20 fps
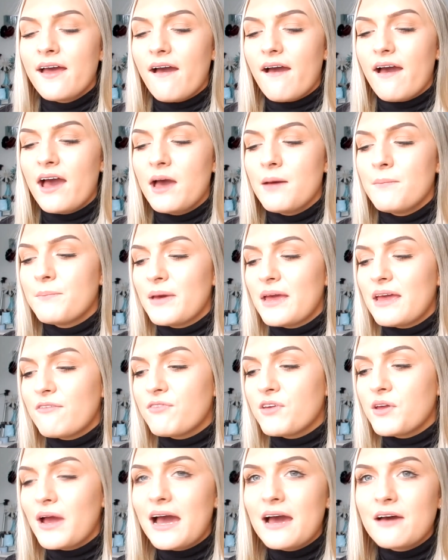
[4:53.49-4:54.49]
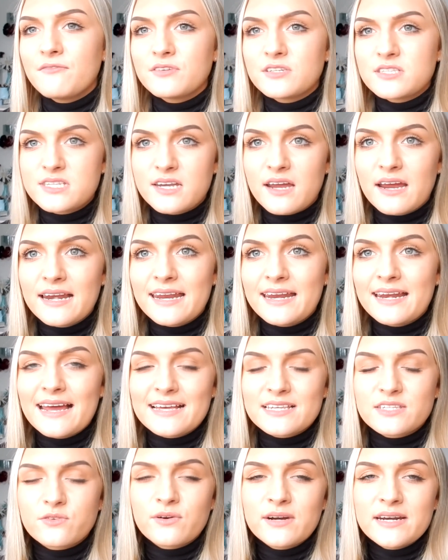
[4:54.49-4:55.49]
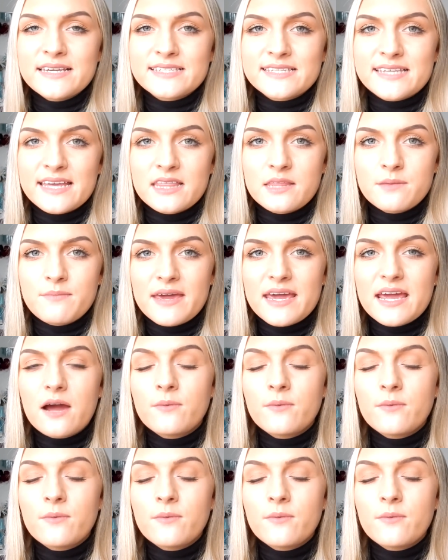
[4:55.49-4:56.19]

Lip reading: But if you have a slightly less oily skin than me,